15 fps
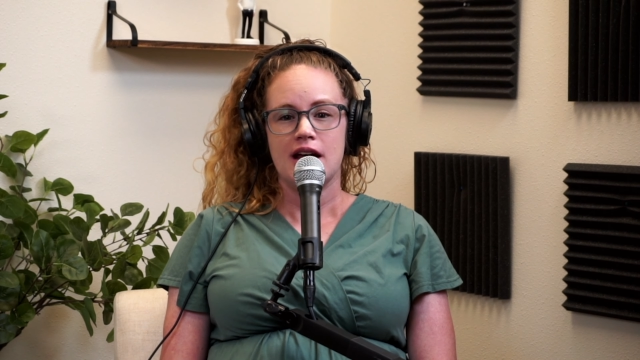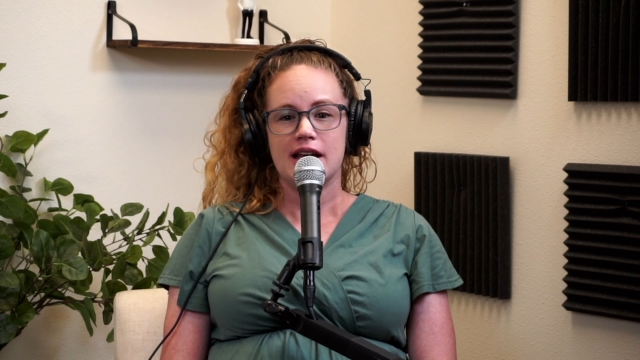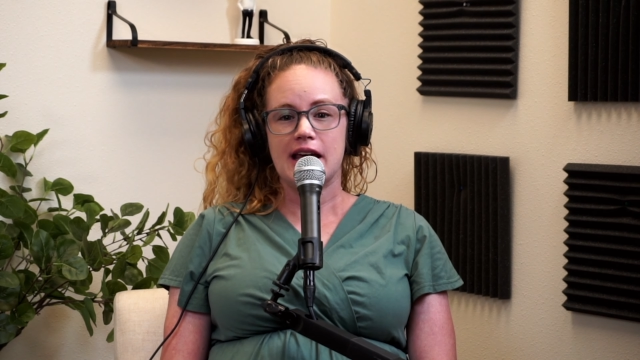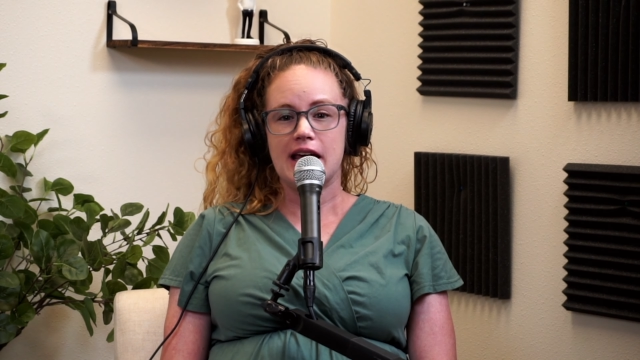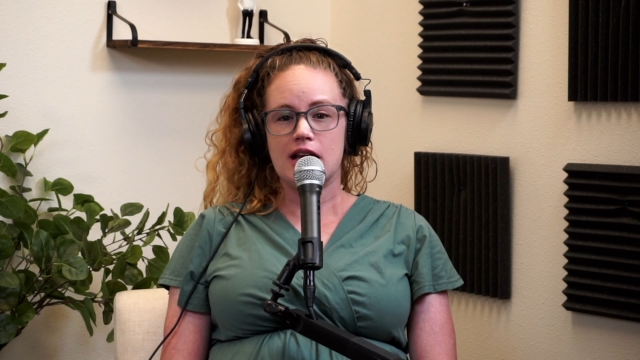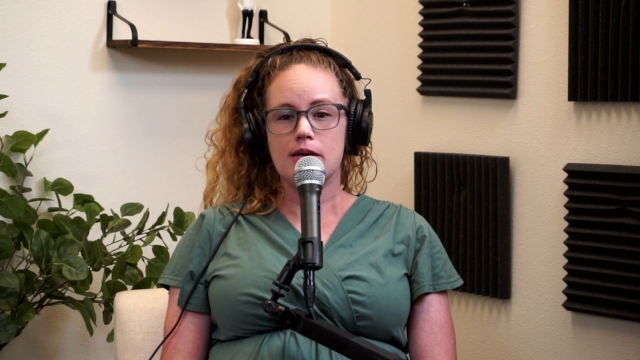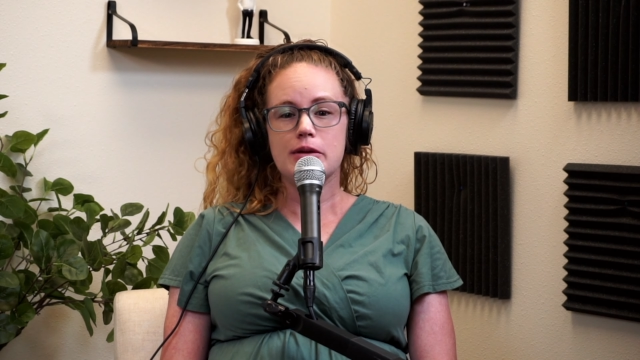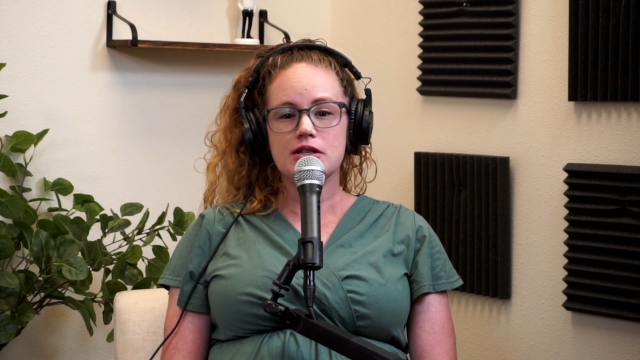
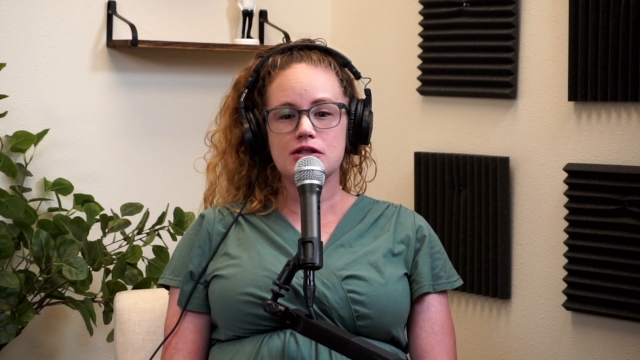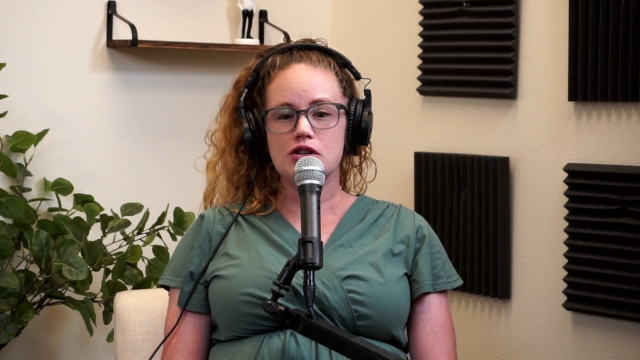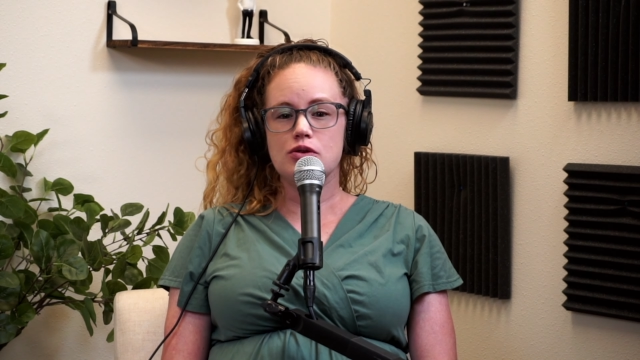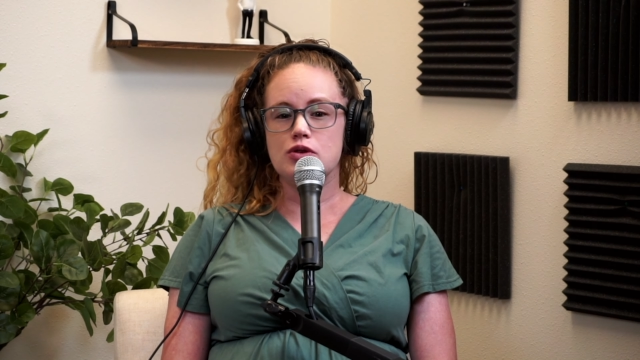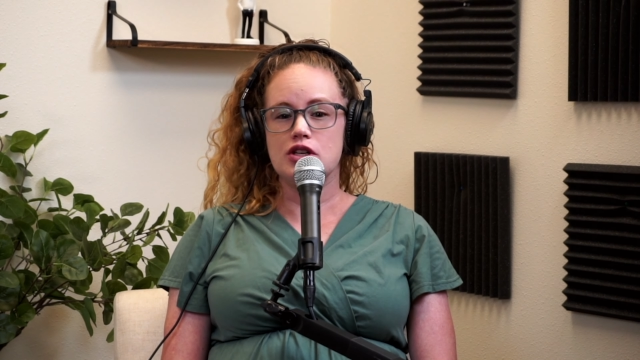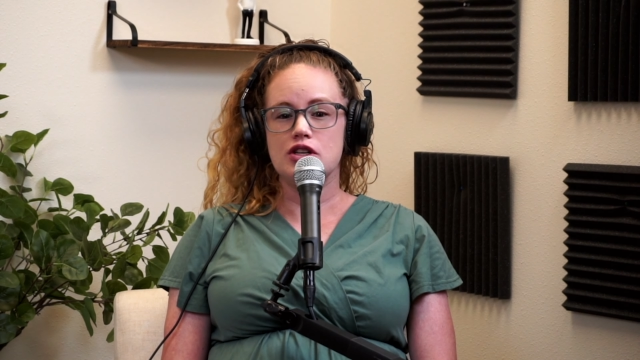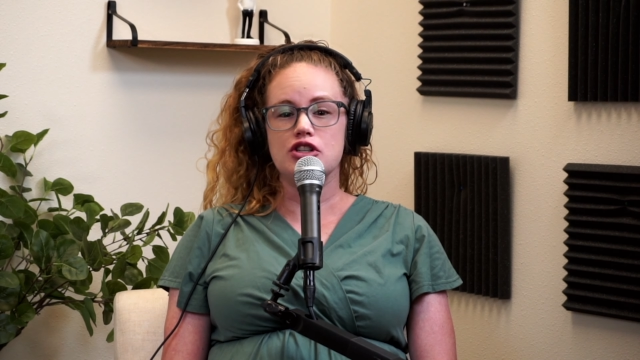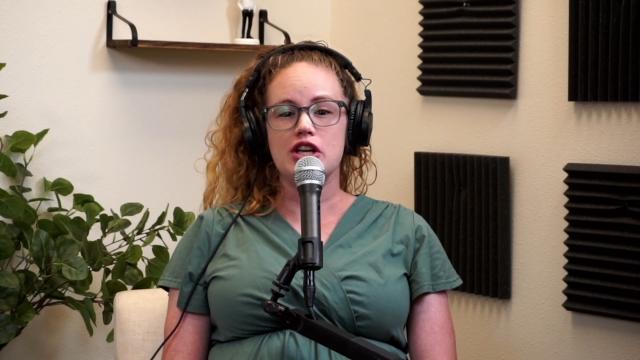Cannabis
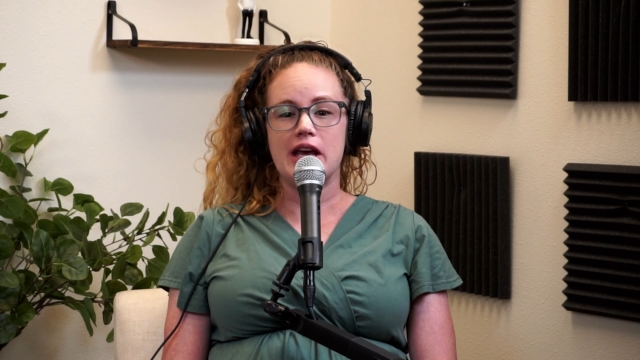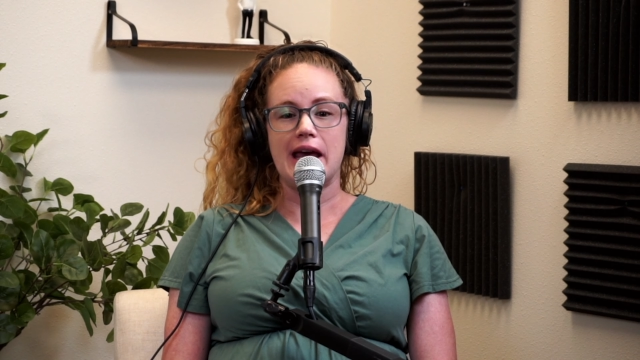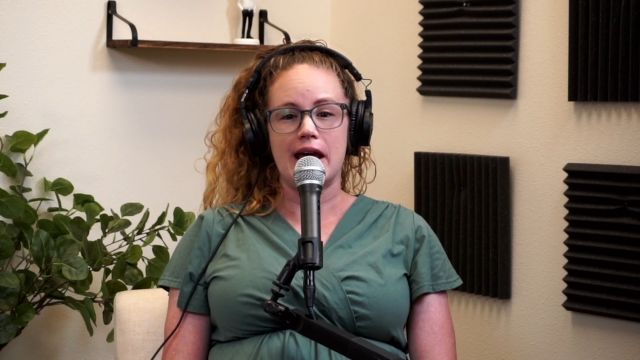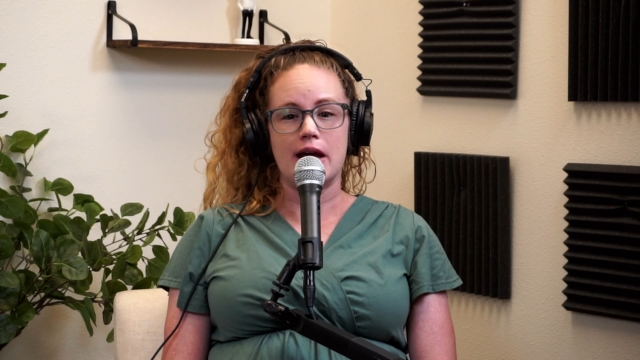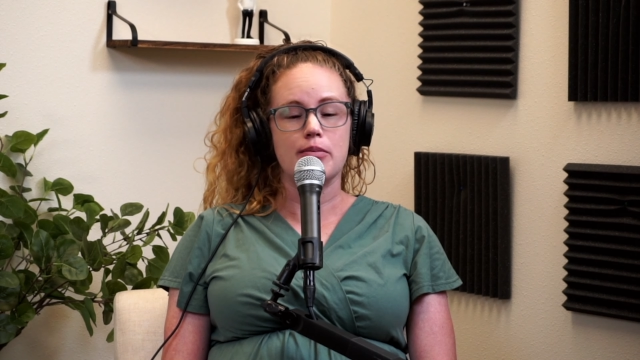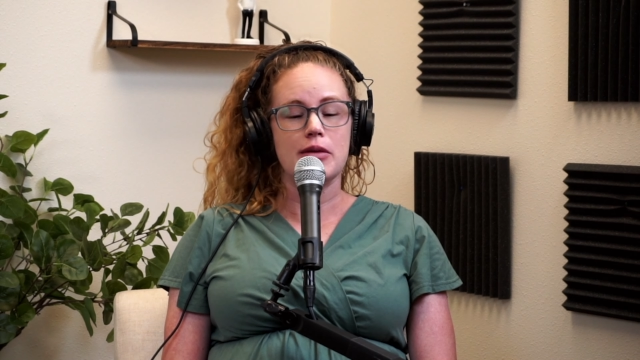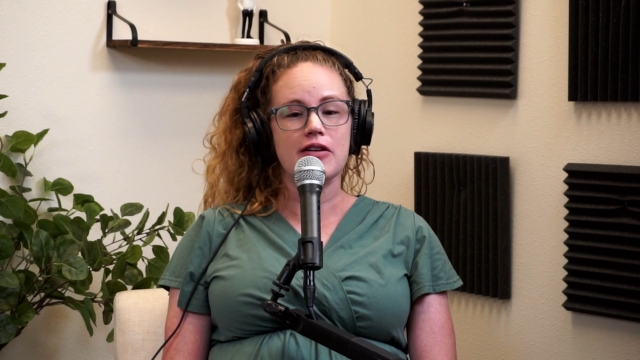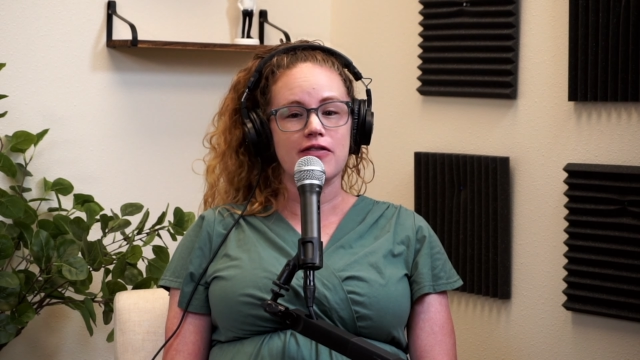usage
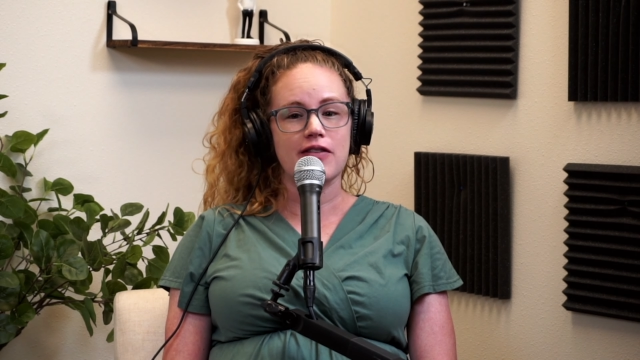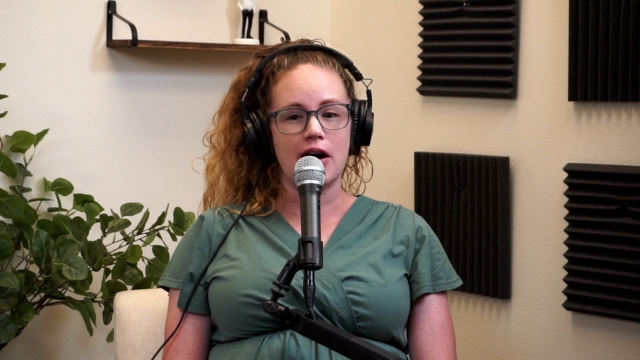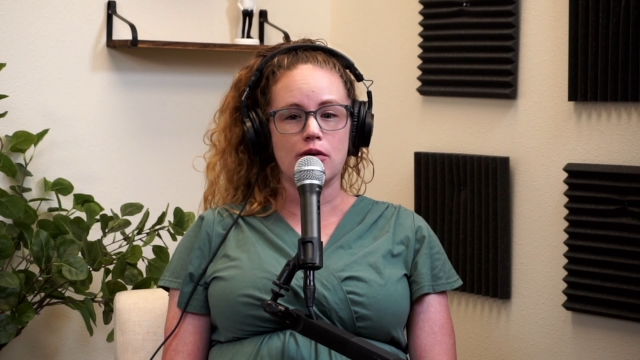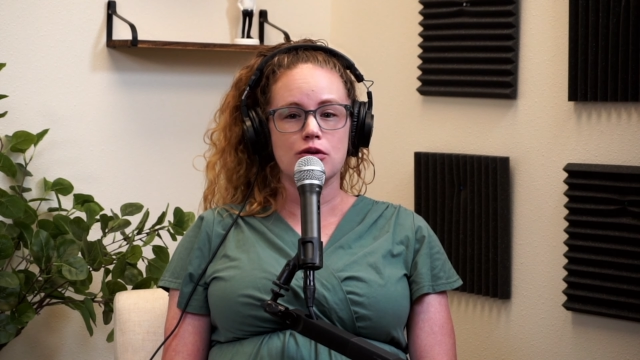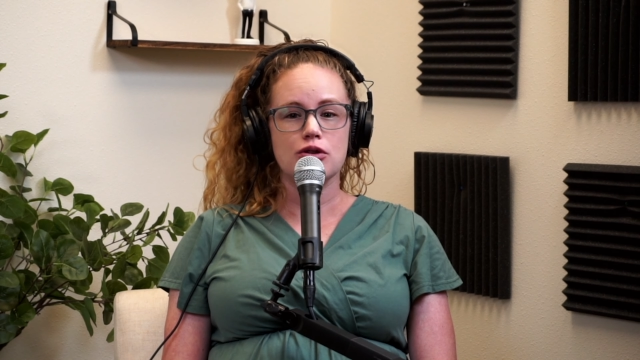can be found